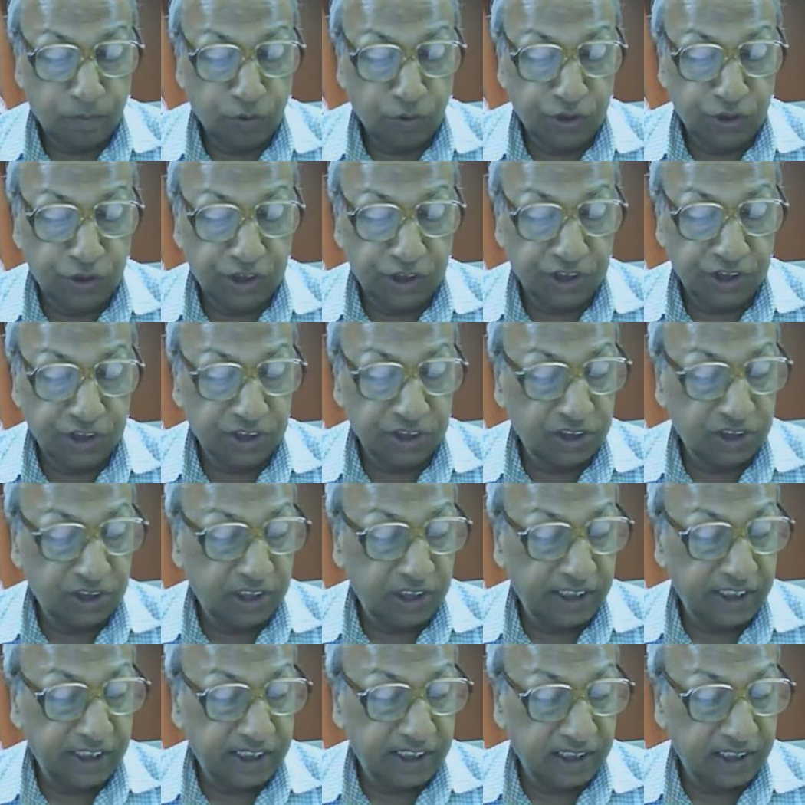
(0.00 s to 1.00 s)

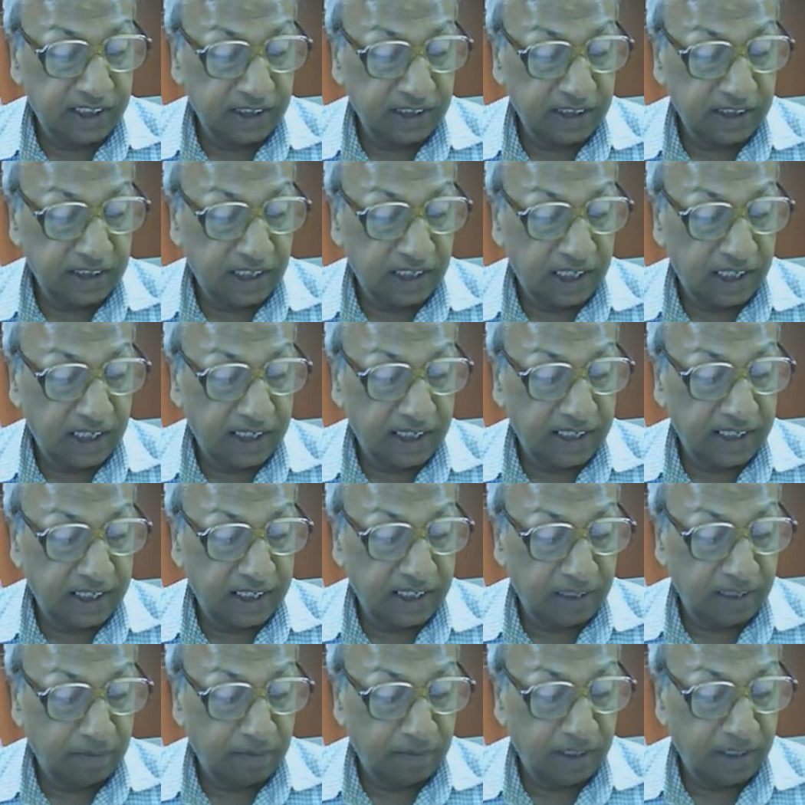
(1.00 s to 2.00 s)
Buddhist leader
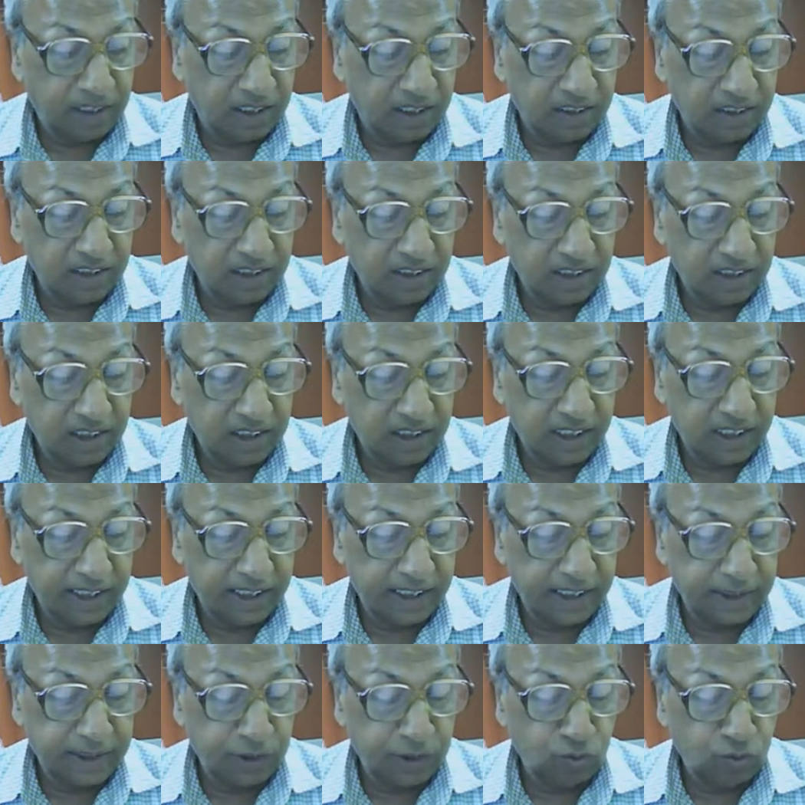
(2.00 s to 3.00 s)
Dalai Lama
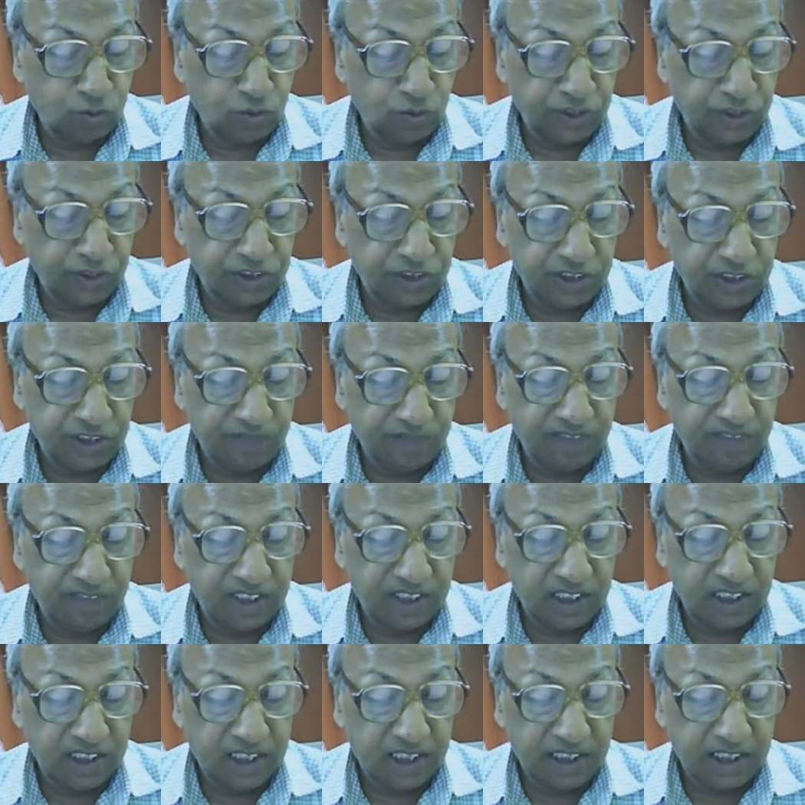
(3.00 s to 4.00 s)
led to a
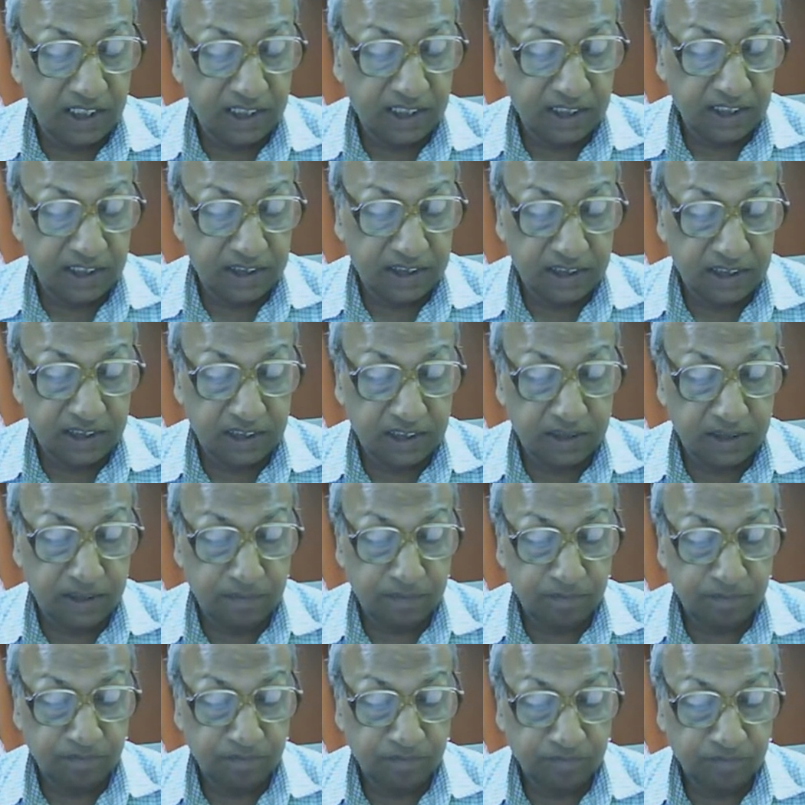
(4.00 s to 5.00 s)
severe
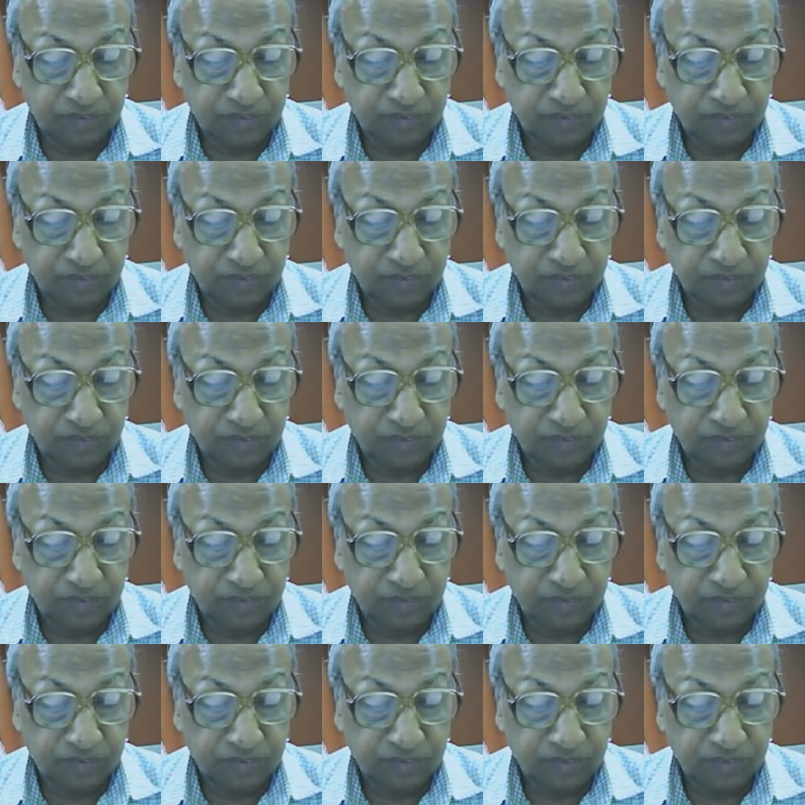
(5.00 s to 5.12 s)
criticism.